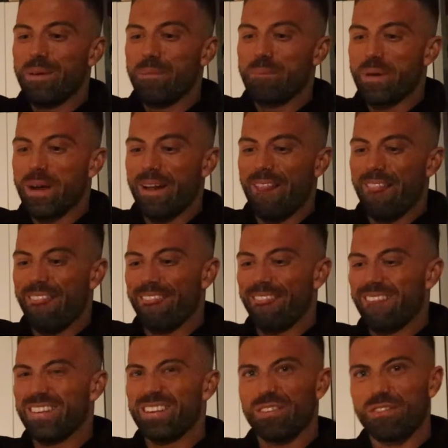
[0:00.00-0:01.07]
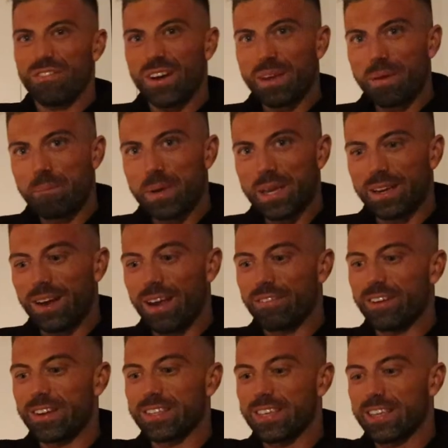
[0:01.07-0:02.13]
But that's a fucking big
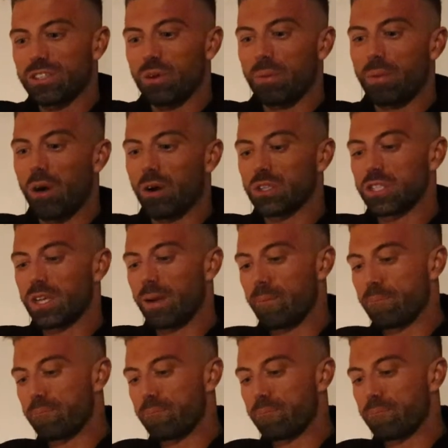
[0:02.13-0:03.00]
knife, isn't it, to get into a box?